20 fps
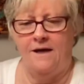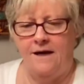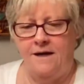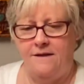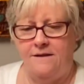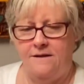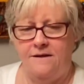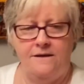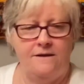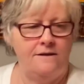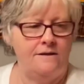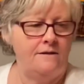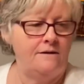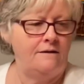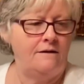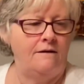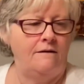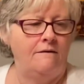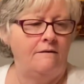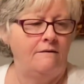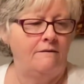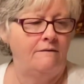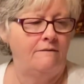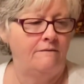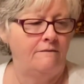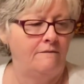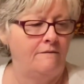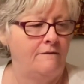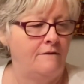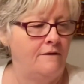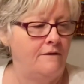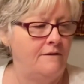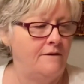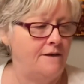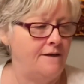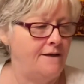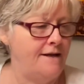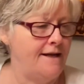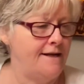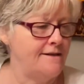And then
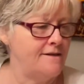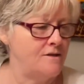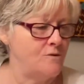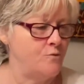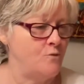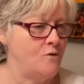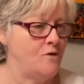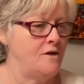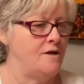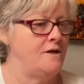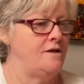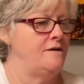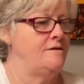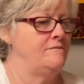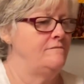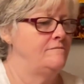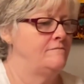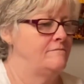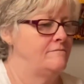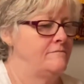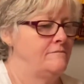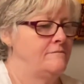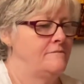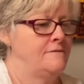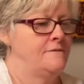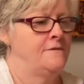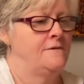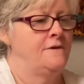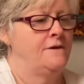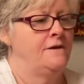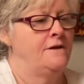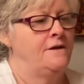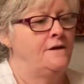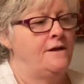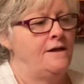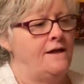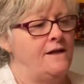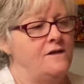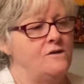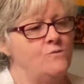the next one
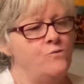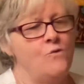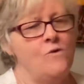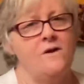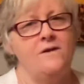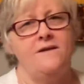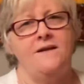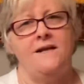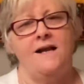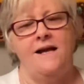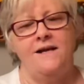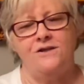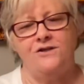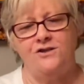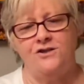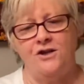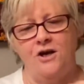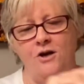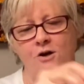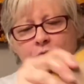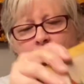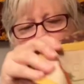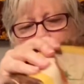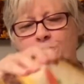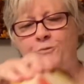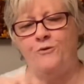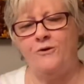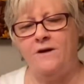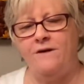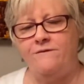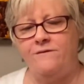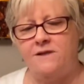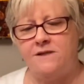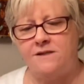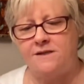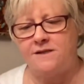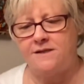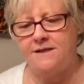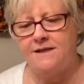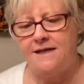is one that I showed
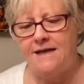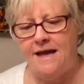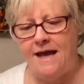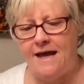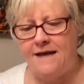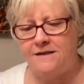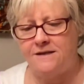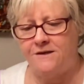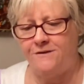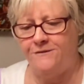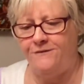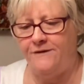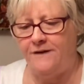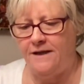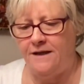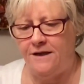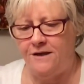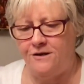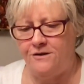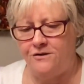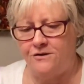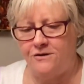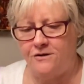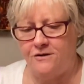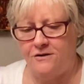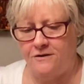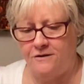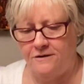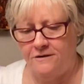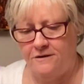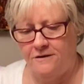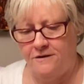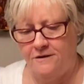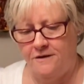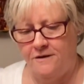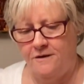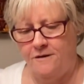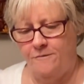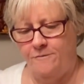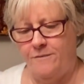previously as finished,
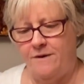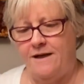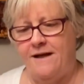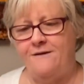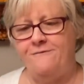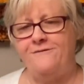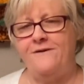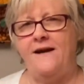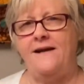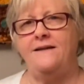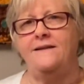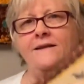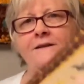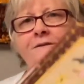but I finally